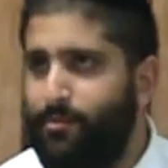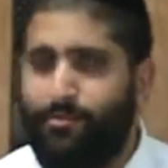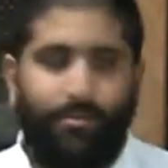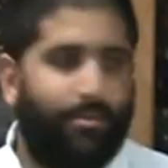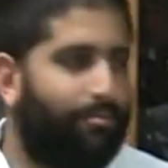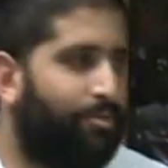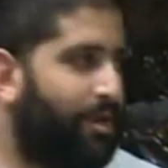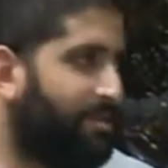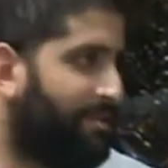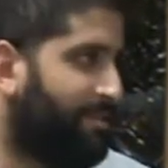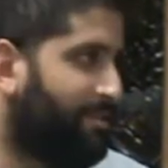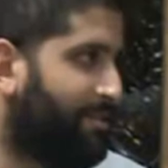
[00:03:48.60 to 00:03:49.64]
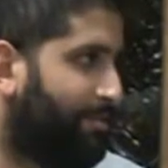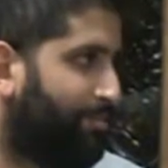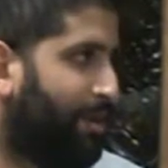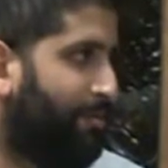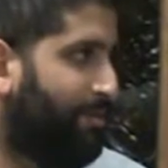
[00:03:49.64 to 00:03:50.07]
From presidents to
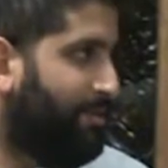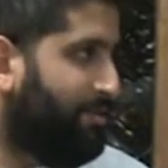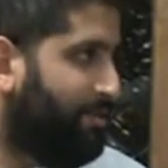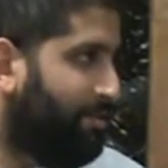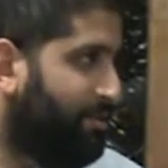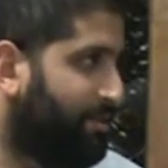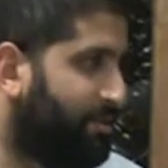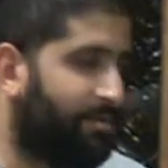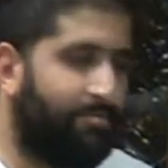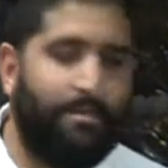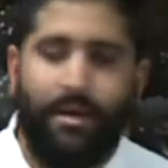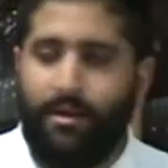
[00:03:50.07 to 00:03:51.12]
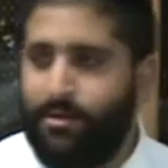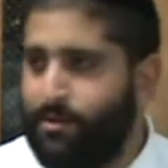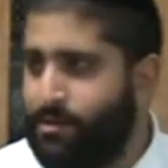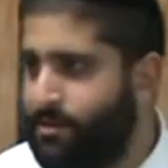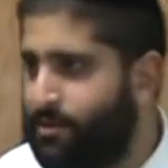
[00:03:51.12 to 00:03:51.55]
prime ministers to
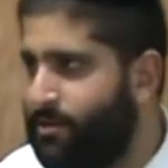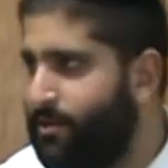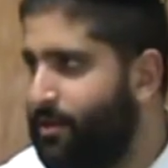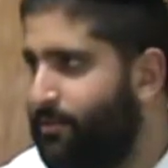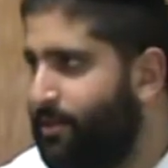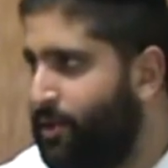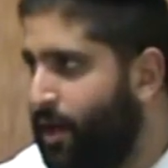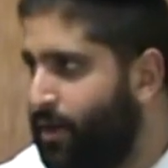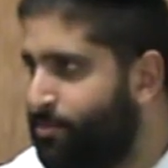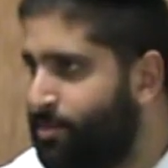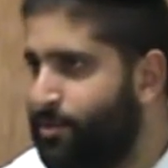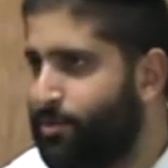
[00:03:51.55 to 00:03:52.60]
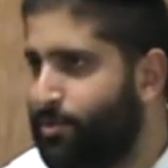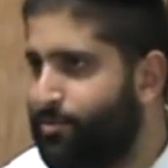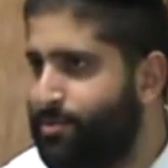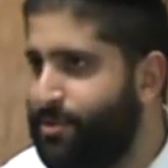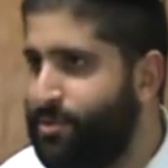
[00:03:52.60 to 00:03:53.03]
mayors to even non-political
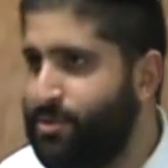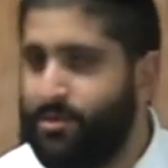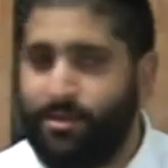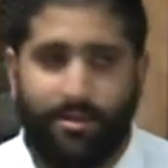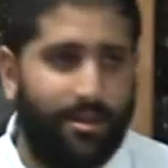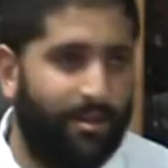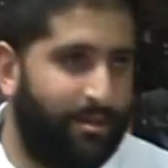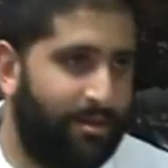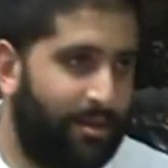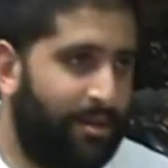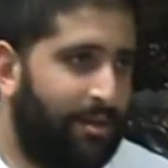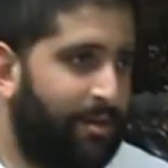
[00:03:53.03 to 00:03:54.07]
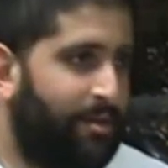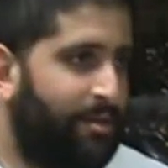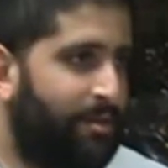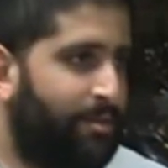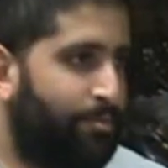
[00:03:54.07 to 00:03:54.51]
positions,
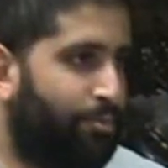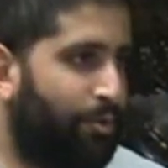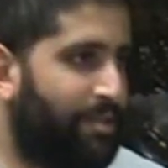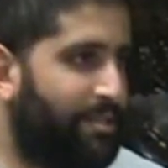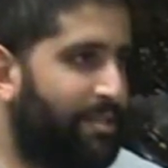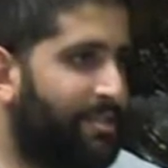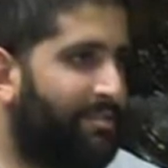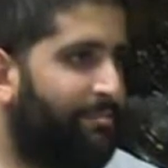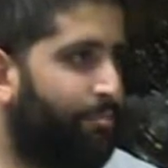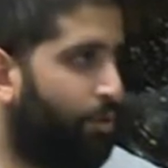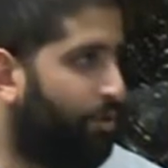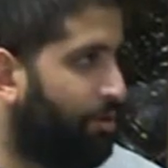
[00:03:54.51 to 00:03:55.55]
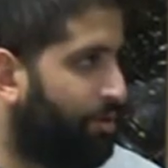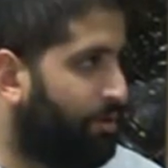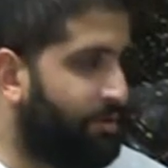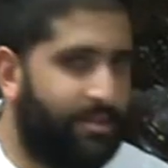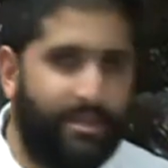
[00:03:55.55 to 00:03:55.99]
presidents of
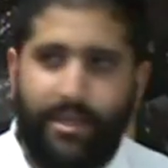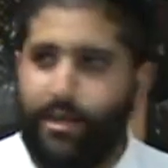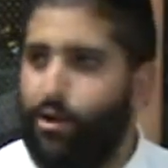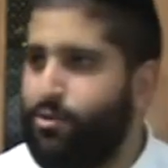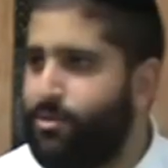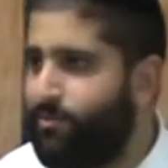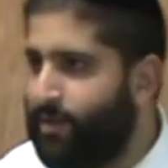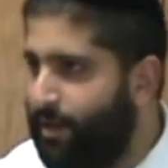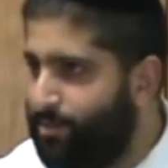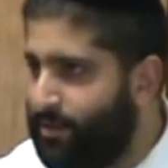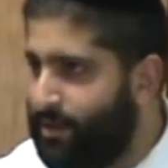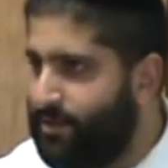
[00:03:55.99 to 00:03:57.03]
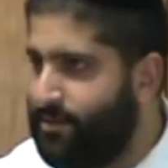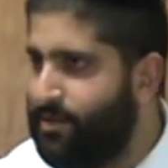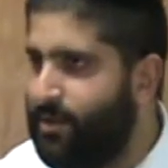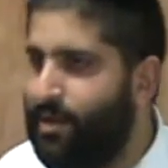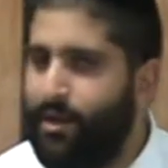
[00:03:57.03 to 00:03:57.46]
boards, CEOs of
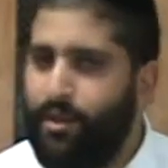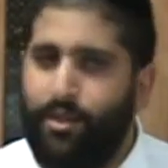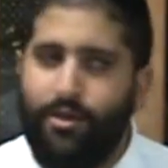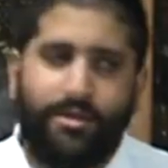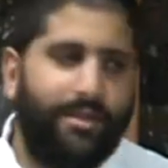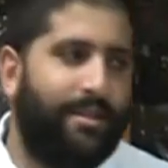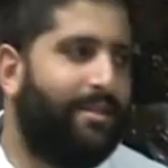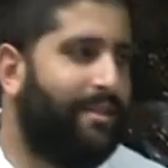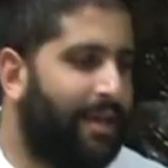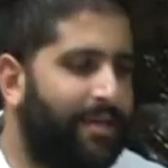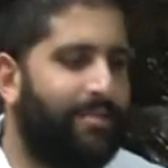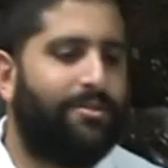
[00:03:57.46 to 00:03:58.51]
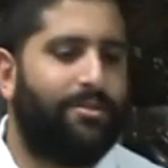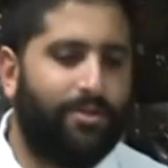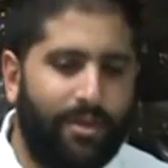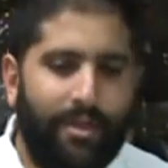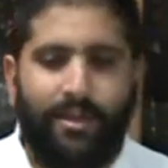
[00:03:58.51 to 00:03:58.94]
companies, there's a nitiyah, there's a
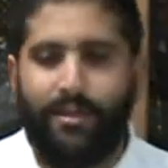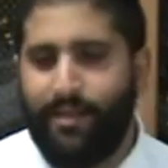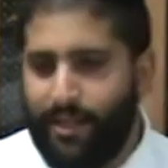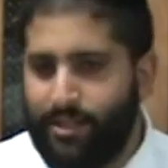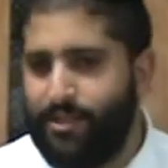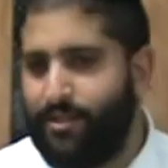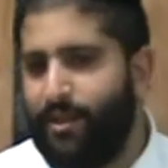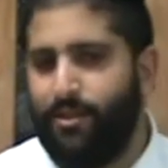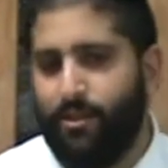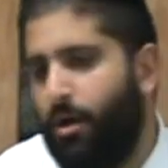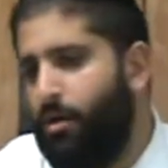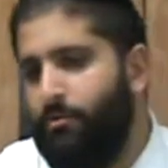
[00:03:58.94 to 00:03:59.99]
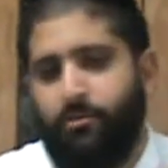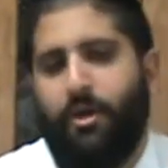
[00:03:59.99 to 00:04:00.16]
certain inclination today that, oh, if